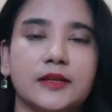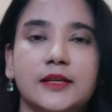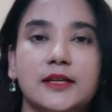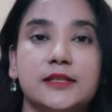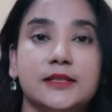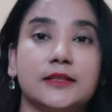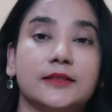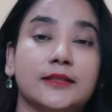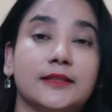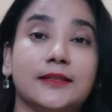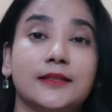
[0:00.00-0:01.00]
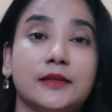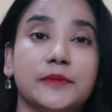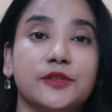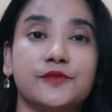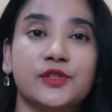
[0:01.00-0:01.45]
That little
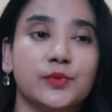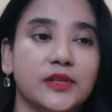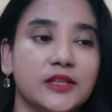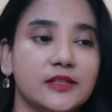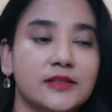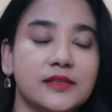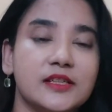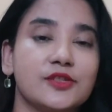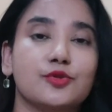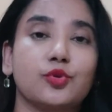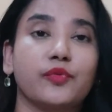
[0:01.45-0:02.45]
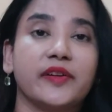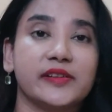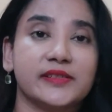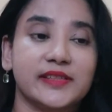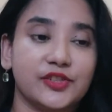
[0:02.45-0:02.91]
bit of sweetness is so very
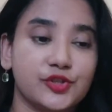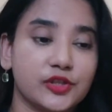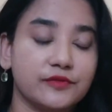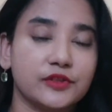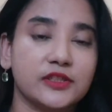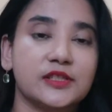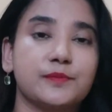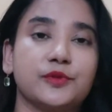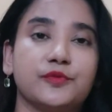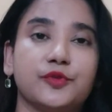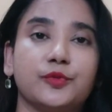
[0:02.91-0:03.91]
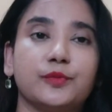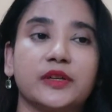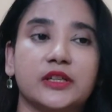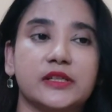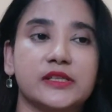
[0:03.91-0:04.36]
essential for this perfume,
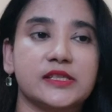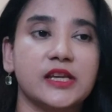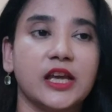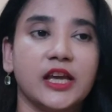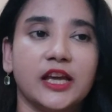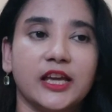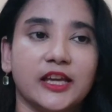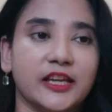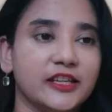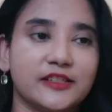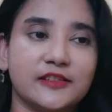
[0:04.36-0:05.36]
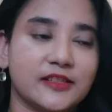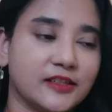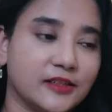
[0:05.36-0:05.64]
because it